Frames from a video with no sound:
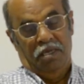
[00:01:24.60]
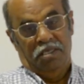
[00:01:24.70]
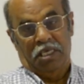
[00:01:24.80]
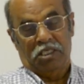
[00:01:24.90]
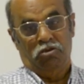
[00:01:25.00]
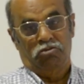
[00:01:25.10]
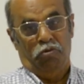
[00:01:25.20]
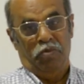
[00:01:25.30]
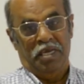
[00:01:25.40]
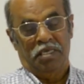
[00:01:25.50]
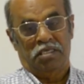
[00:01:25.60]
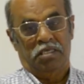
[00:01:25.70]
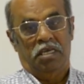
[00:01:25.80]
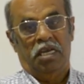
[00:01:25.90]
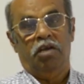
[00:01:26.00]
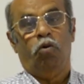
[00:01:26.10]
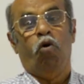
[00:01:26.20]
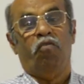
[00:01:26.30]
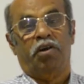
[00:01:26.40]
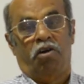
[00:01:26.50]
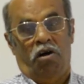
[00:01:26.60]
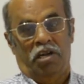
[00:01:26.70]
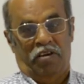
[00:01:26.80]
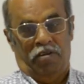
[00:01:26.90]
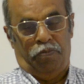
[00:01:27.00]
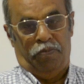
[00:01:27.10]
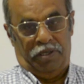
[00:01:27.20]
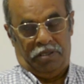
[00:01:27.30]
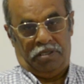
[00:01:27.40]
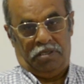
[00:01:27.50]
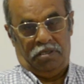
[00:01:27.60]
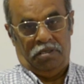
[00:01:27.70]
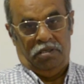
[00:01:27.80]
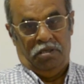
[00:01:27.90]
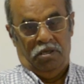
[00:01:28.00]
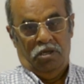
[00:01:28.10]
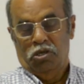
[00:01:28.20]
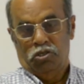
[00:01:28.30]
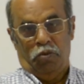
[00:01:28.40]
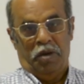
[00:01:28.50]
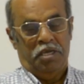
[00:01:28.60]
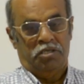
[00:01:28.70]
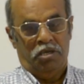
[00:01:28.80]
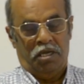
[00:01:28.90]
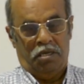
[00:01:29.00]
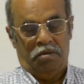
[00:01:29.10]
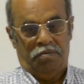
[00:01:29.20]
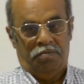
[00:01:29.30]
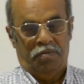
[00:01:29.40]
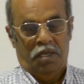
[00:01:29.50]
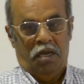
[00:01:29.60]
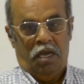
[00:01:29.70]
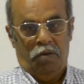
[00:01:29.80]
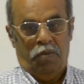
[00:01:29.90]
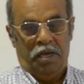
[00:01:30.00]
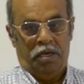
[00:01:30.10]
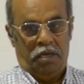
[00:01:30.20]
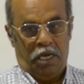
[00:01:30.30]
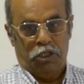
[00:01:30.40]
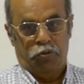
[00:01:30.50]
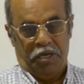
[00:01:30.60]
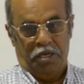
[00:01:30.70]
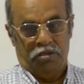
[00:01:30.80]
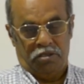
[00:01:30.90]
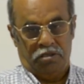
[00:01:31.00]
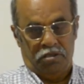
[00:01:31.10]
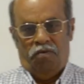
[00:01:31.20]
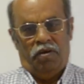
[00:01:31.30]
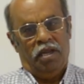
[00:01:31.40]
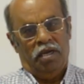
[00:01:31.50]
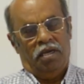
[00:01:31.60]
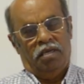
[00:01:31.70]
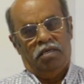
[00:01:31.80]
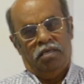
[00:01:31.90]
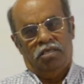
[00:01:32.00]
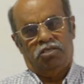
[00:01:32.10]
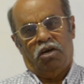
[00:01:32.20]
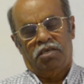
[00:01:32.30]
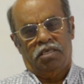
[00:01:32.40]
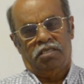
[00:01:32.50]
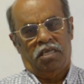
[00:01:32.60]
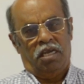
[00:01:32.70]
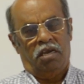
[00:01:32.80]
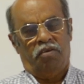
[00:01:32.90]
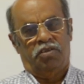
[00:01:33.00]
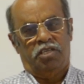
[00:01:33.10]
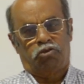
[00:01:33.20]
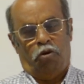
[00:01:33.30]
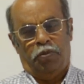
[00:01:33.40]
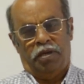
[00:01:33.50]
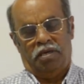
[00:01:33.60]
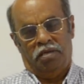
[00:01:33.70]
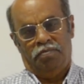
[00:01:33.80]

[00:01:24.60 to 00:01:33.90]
Successful means overall developments. So my dear children, in my experience, when I started thinking of this topic,